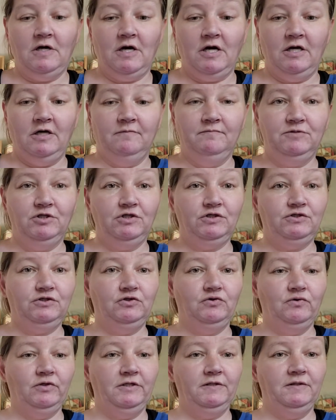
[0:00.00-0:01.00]
I'm just
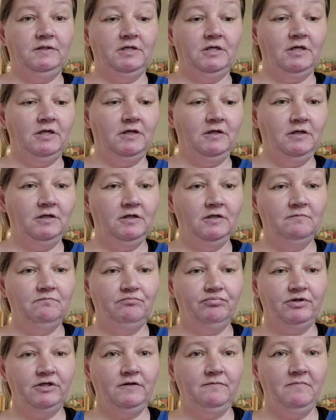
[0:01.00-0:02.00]
doing the
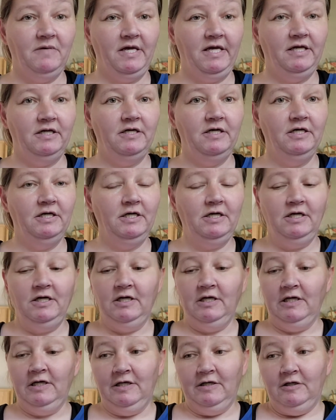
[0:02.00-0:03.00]
pre-made
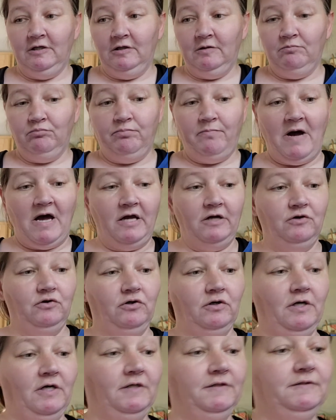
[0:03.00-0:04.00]
pie
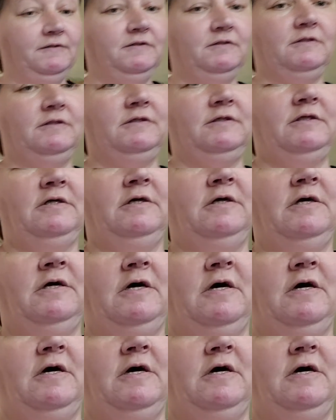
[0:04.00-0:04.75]
crusts.